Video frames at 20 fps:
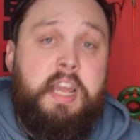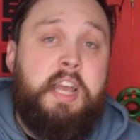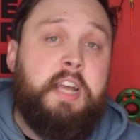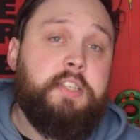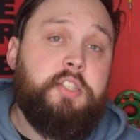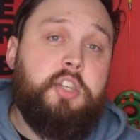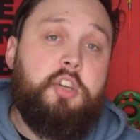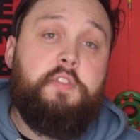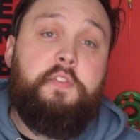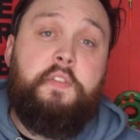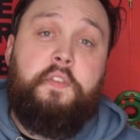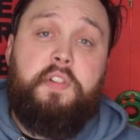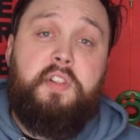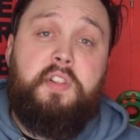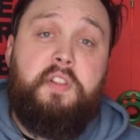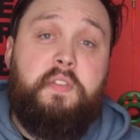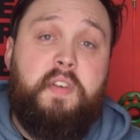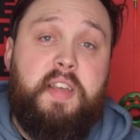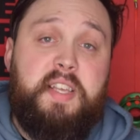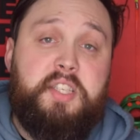So
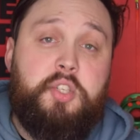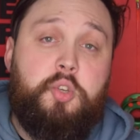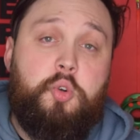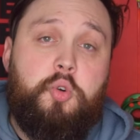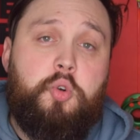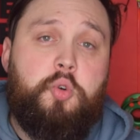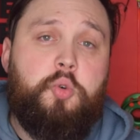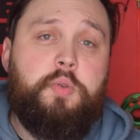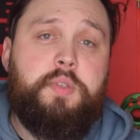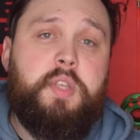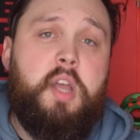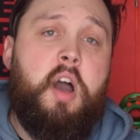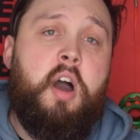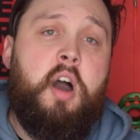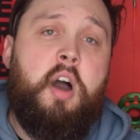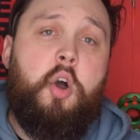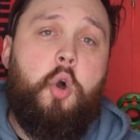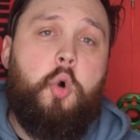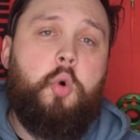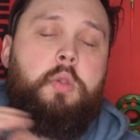full-face snorkels
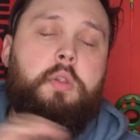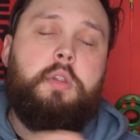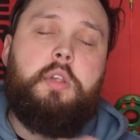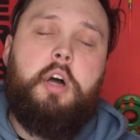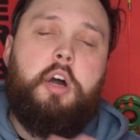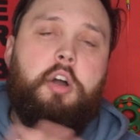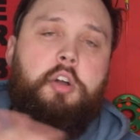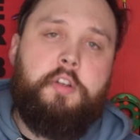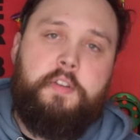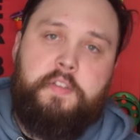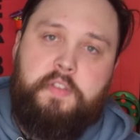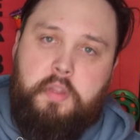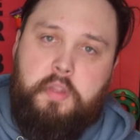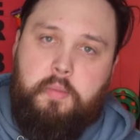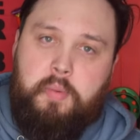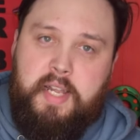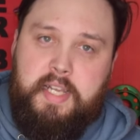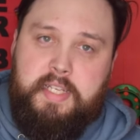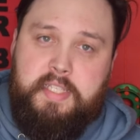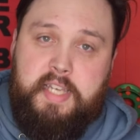are all over the
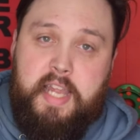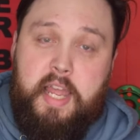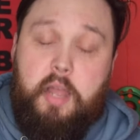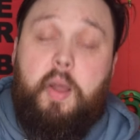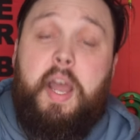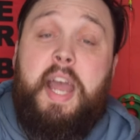place now,